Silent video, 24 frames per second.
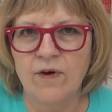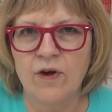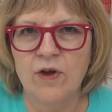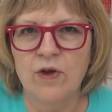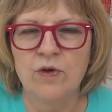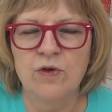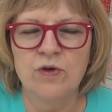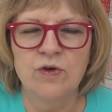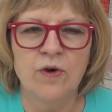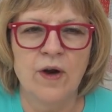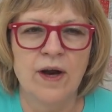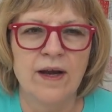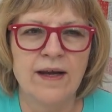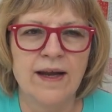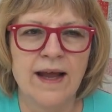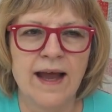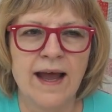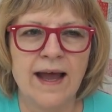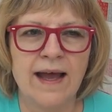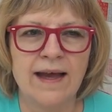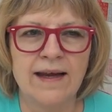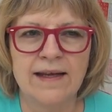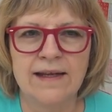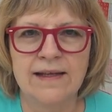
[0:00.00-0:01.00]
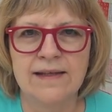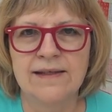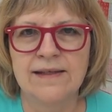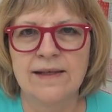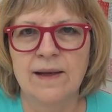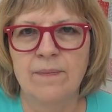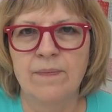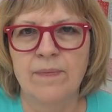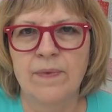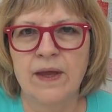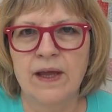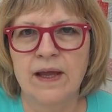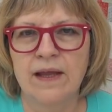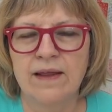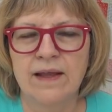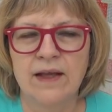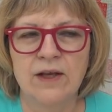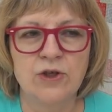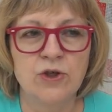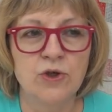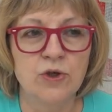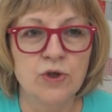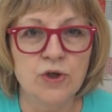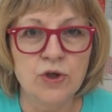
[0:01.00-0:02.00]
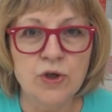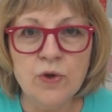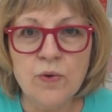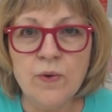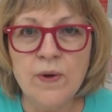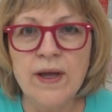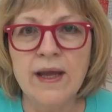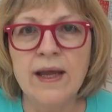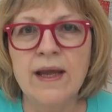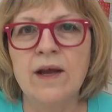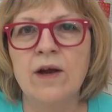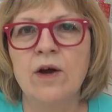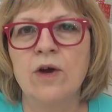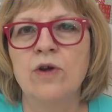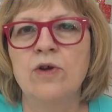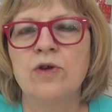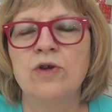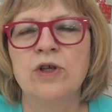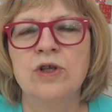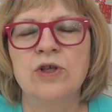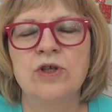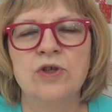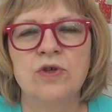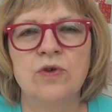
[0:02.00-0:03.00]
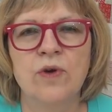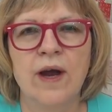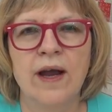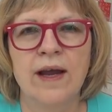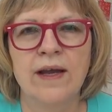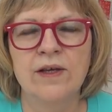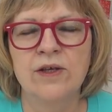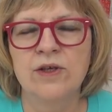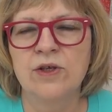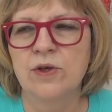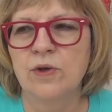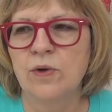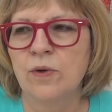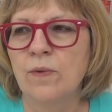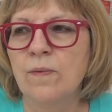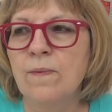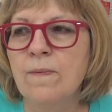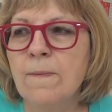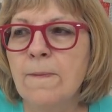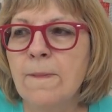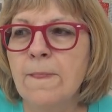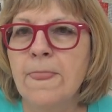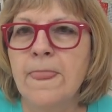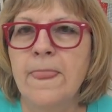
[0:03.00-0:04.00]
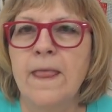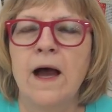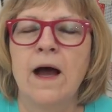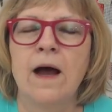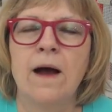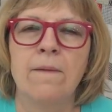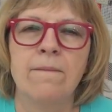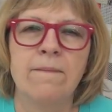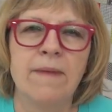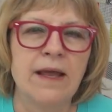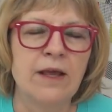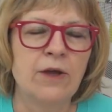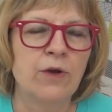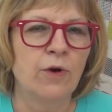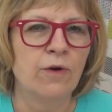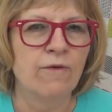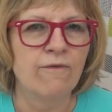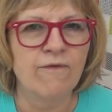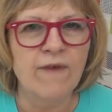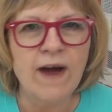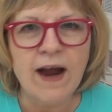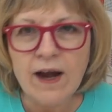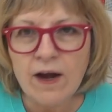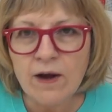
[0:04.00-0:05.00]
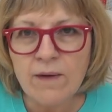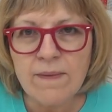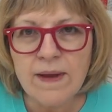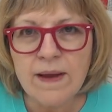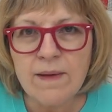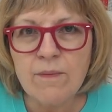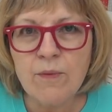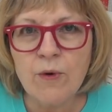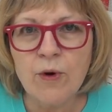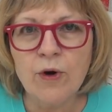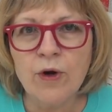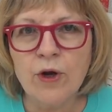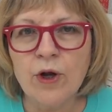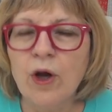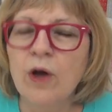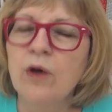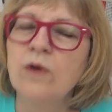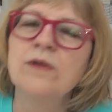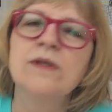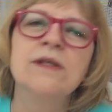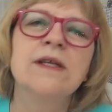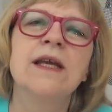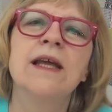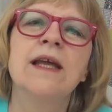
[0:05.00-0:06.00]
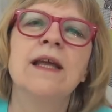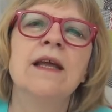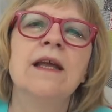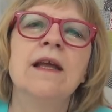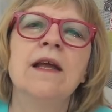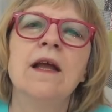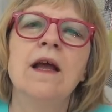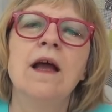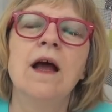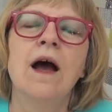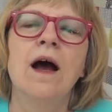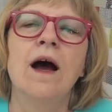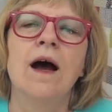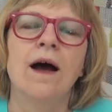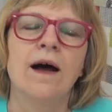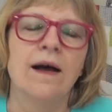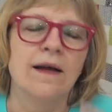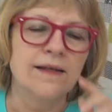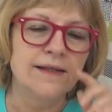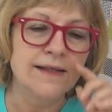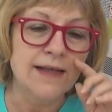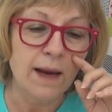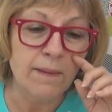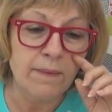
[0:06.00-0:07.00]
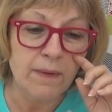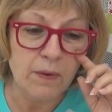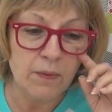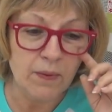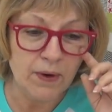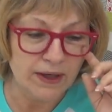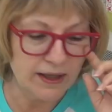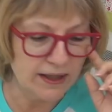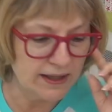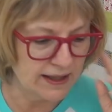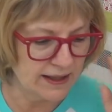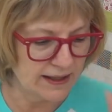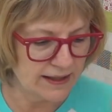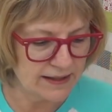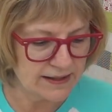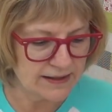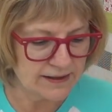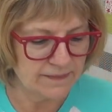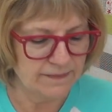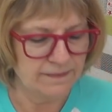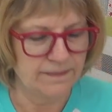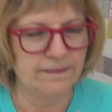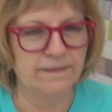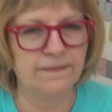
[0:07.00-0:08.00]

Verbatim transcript: Are you trying to add in something that you're doing? Are you just trying to um, make your environment more cozy? Uh, tell me what it is.